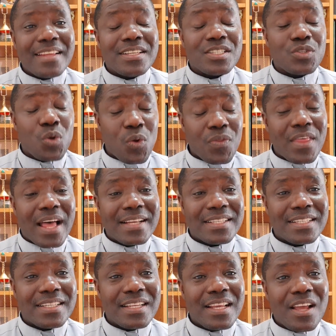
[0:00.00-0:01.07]
so
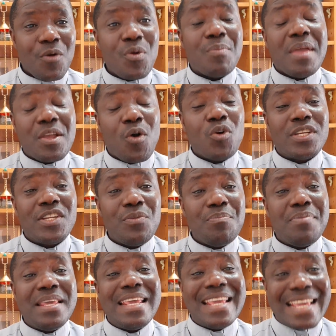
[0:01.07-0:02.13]
that we may continue
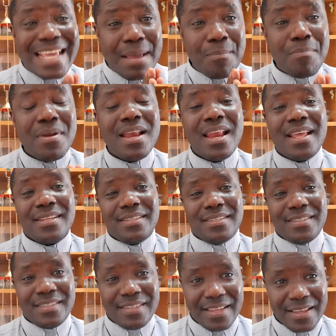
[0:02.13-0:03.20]
being a
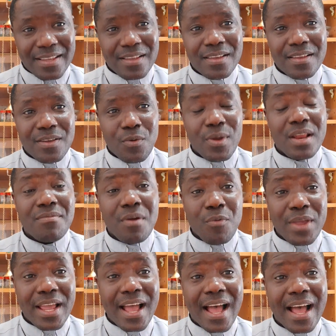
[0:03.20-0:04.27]
blessing wherever
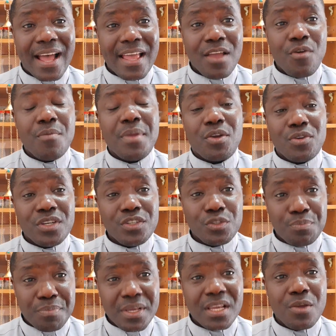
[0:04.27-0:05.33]
we are. We may continue
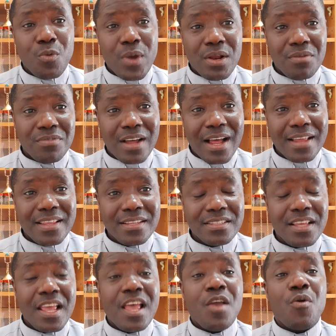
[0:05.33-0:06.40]
speaking well of others.